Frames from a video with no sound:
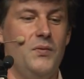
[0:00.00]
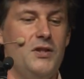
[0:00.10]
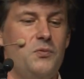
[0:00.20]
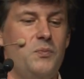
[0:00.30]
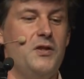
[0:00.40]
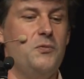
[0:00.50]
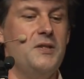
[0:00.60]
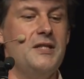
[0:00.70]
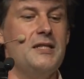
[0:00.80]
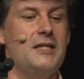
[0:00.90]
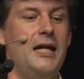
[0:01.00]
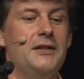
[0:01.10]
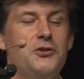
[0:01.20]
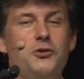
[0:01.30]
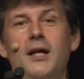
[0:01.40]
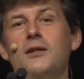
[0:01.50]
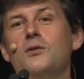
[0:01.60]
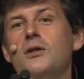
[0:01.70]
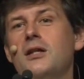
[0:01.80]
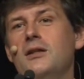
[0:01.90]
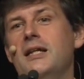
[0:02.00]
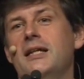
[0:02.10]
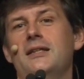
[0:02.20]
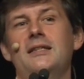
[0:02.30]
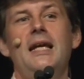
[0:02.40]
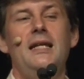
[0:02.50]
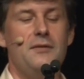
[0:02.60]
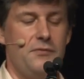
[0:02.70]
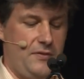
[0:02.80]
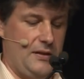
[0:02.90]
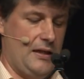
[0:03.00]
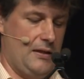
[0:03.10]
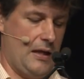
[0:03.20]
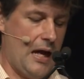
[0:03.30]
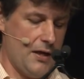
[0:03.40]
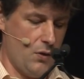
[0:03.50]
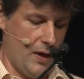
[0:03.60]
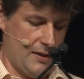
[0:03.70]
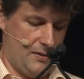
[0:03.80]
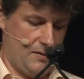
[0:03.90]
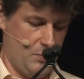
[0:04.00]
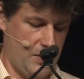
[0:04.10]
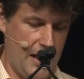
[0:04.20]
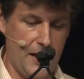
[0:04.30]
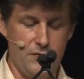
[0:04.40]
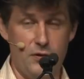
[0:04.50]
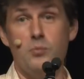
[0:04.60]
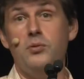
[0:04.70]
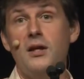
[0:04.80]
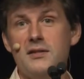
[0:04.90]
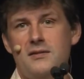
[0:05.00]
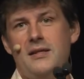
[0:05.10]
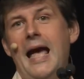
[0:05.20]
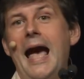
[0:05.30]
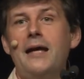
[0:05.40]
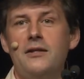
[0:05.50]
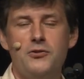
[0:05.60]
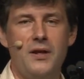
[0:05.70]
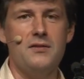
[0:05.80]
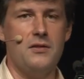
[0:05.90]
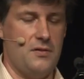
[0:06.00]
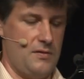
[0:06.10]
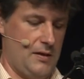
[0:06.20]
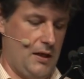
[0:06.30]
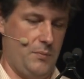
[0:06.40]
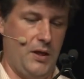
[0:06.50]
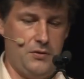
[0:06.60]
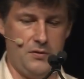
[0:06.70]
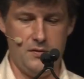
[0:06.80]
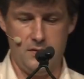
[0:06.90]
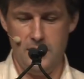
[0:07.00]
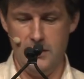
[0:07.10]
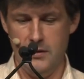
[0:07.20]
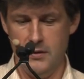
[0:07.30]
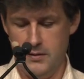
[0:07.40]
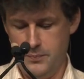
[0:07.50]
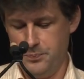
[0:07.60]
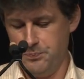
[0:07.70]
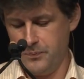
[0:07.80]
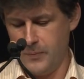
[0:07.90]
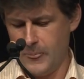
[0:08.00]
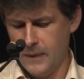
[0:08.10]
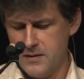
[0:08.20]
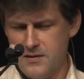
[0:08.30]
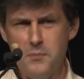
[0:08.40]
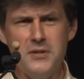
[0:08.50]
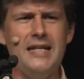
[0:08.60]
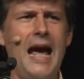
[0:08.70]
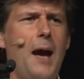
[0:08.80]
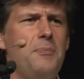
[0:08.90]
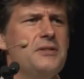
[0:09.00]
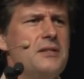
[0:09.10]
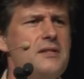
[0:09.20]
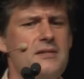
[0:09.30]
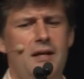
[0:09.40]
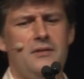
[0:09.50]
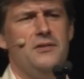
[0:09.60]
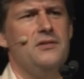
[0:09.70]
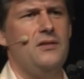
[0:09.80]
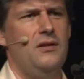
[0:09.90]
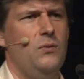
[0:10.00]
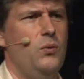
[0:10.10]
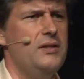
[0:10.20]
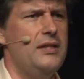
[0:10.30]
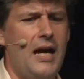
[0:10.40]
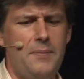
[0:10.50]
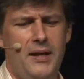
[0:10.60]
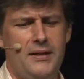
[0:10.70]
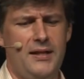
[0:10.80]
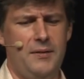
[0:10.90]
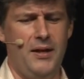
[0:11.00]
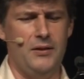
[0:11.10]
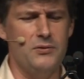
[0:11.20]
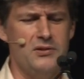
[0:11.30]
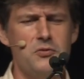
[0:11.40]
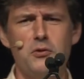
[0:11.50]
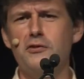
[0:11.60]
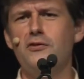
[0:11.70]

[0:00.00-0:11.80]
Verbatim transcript: it's, it's been designed to try to look like native uh, iOS behavior plus added transitions and animations. Something happened to designers uh, when the iPad came out. It was some sort